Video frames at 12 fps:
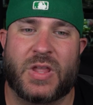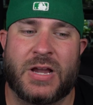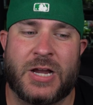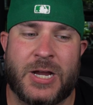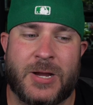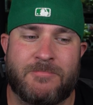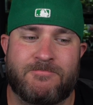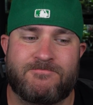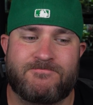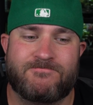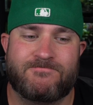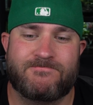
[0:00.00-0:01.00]
Um,
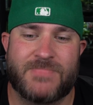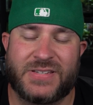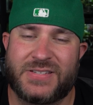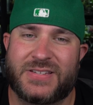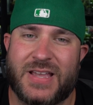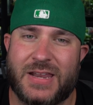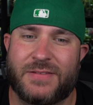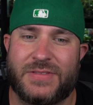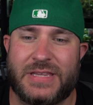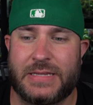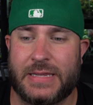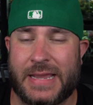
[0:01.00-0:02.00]
this is kind of
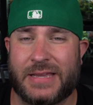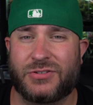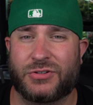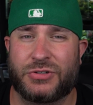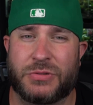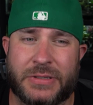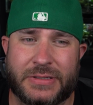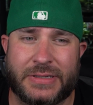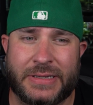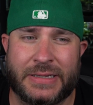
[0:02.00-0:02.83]
the answer to it.